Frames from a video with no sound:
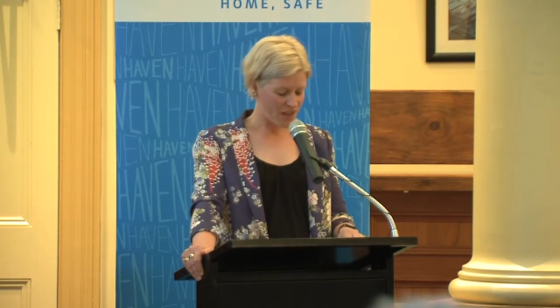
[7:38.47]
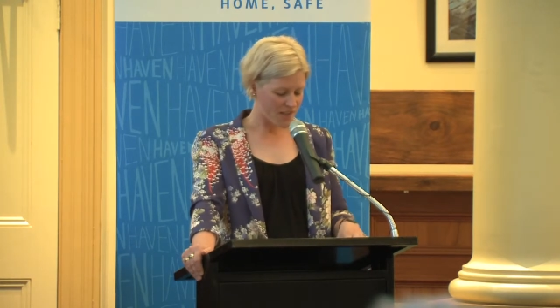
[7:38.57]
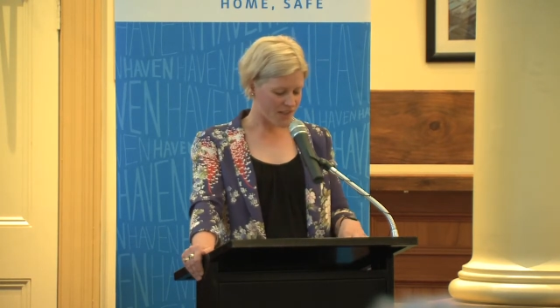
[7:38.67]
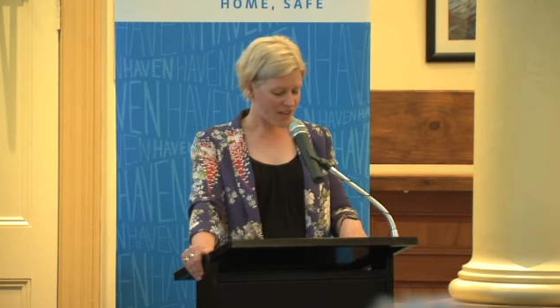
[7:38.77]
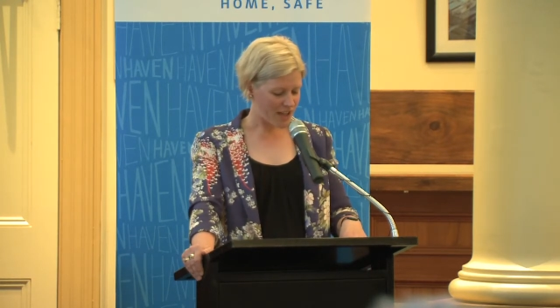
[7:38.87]

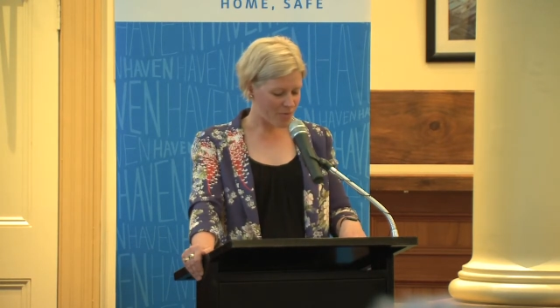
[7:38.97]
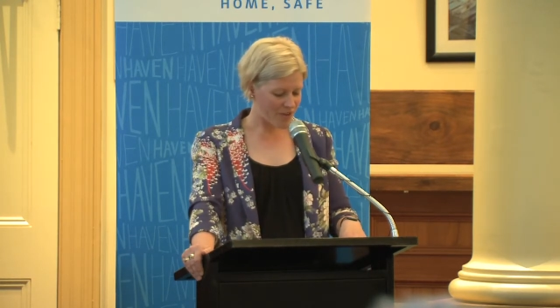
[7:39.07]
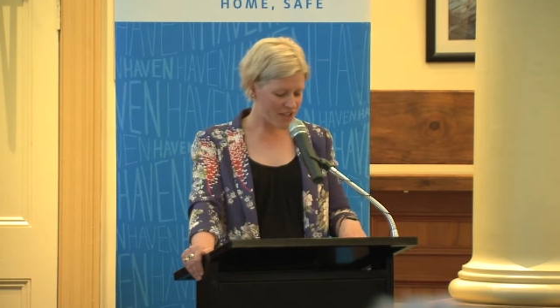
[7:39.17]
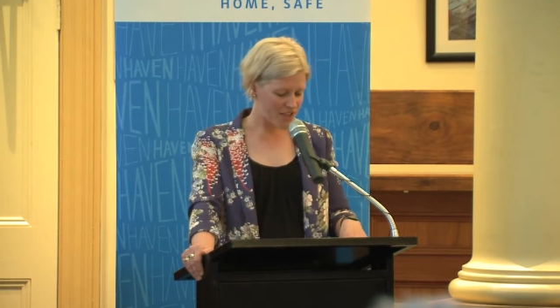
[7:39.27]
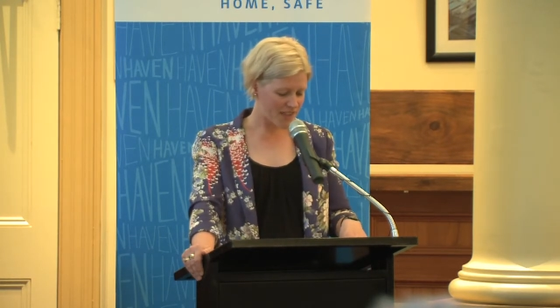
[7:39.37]
So
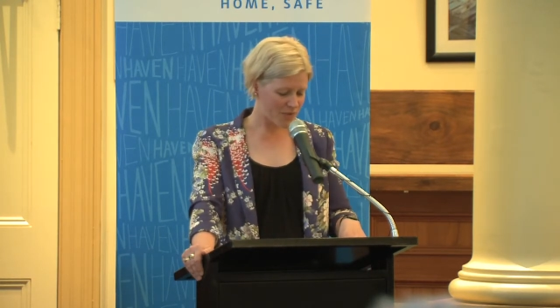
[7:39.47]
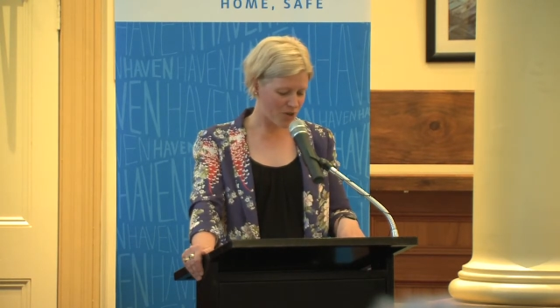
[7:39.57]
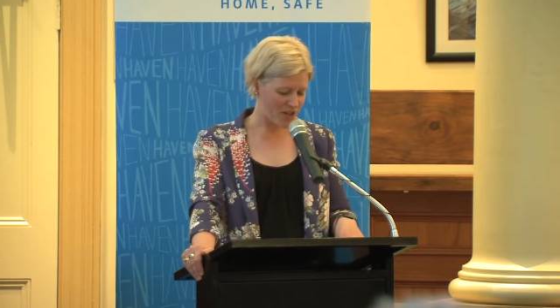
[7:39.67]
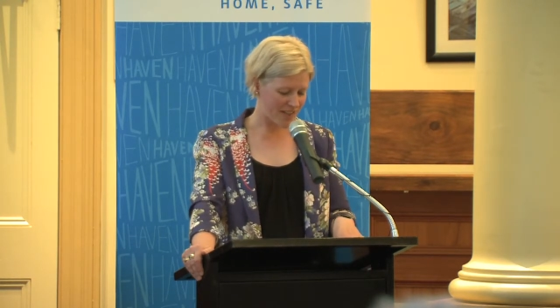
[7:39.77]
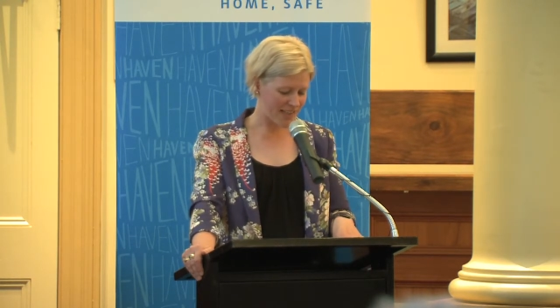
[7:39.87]
collaboration is a
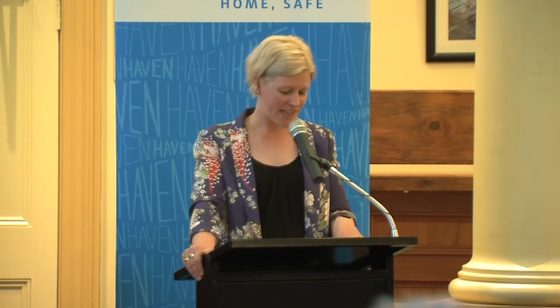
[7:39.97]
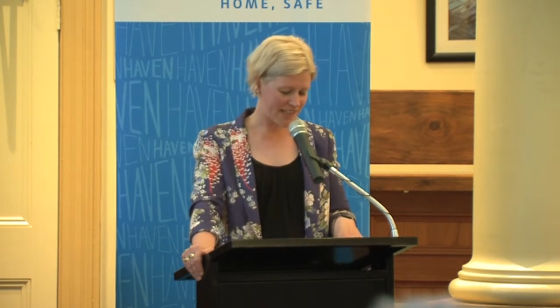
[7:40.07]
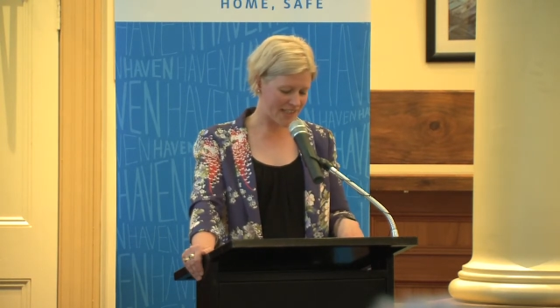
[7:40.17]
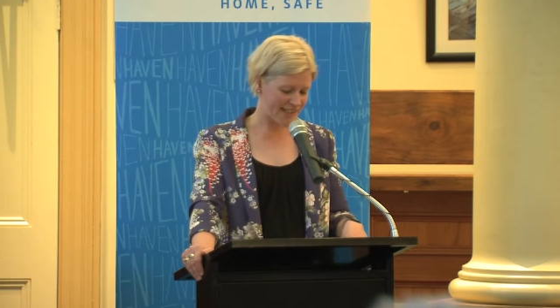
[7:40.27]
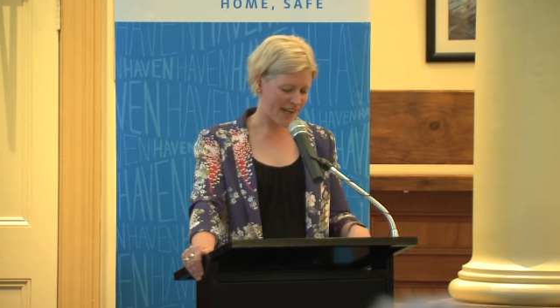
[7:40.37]
word that's
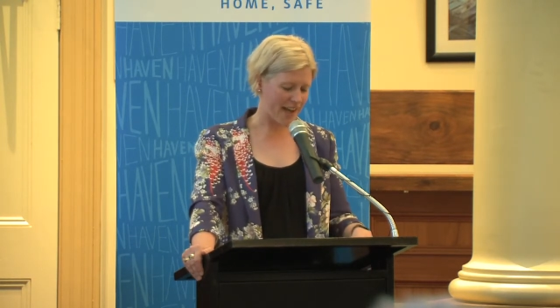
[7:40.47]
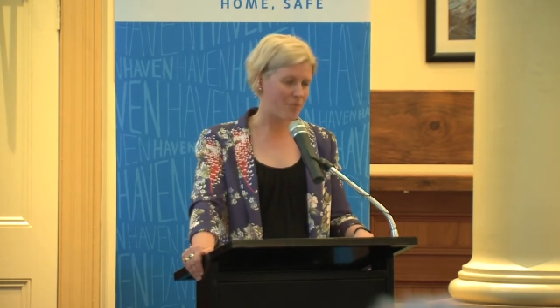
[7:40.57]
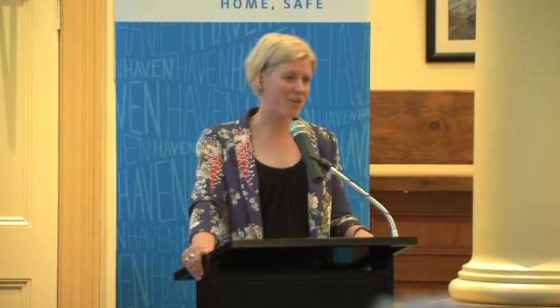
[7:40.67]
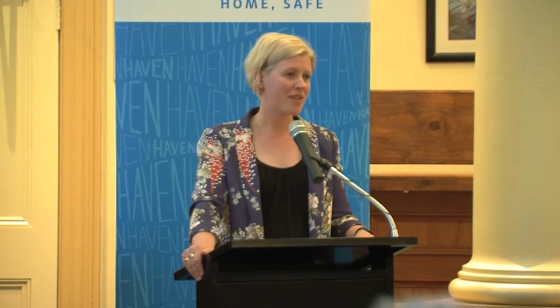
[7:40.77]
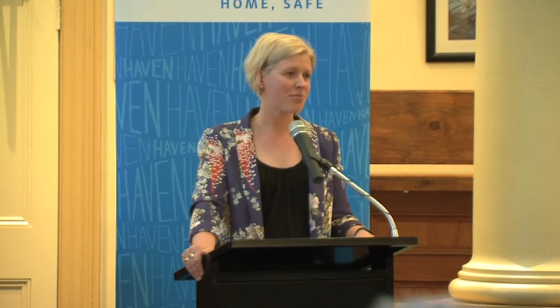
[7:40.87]
easy to say
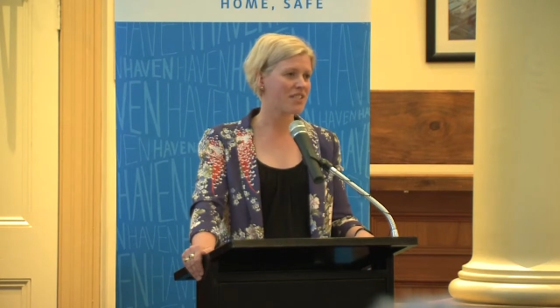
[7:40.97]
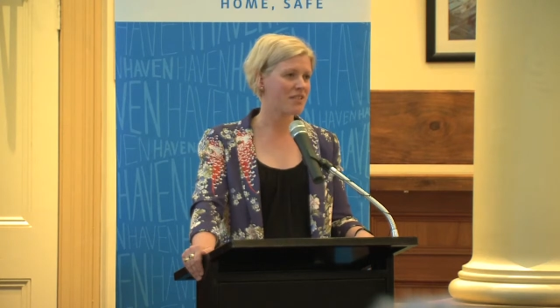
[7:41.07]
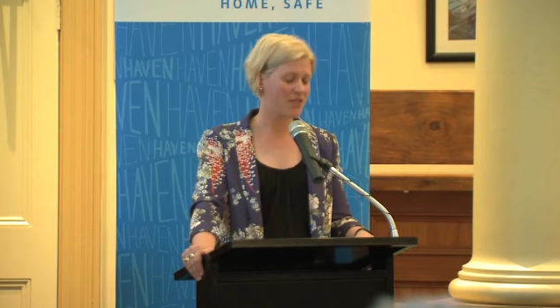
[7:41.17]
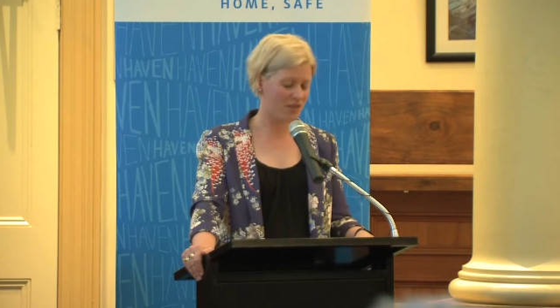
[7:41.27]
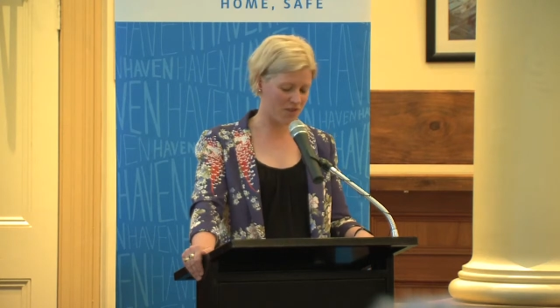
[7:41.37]
but can be
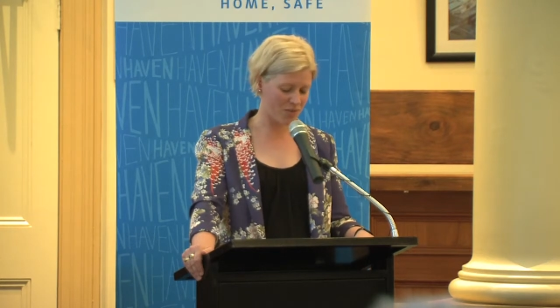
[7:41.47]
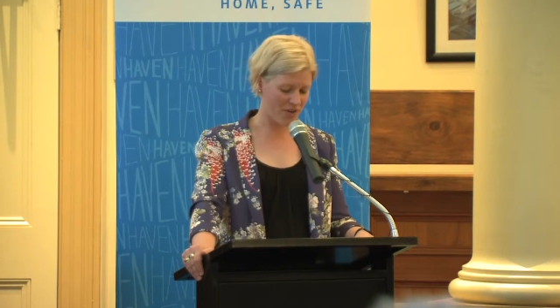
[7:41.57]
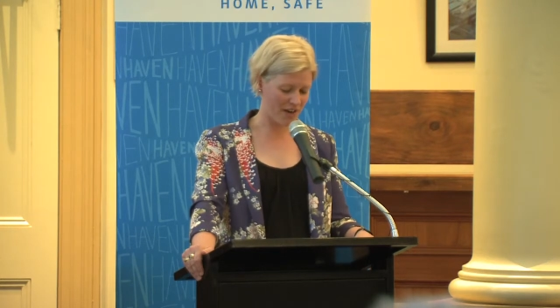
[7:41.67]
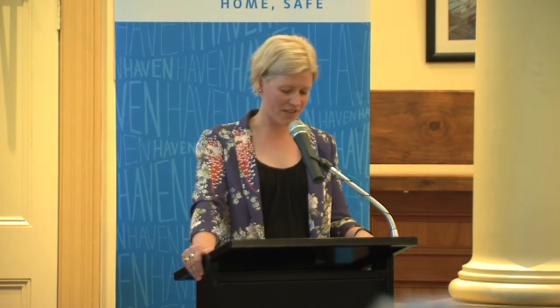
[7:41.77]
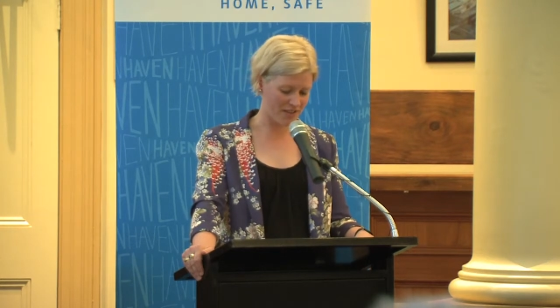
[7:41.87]
difficult to
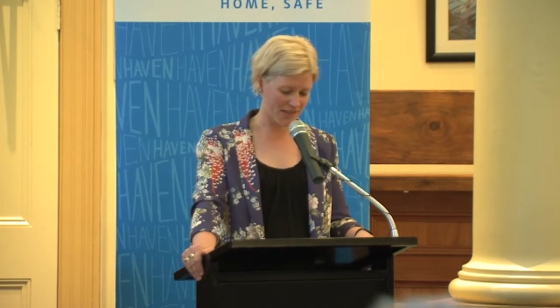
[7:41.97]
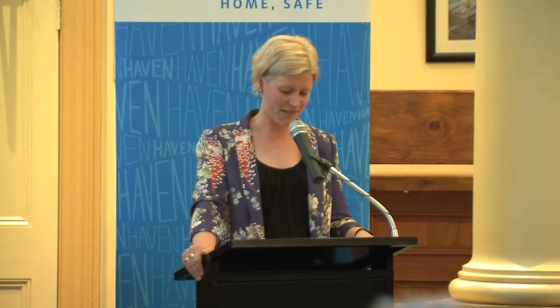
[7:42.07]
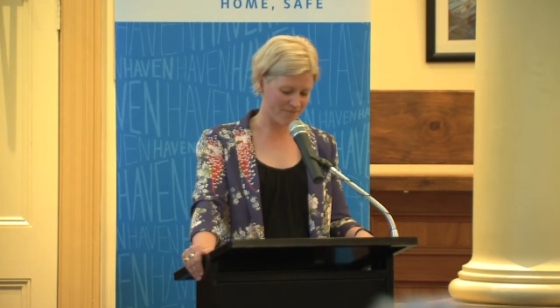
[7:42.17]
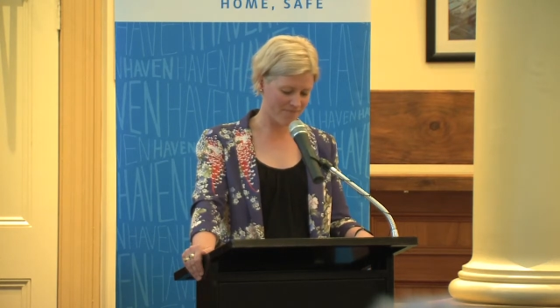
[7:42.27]
practice.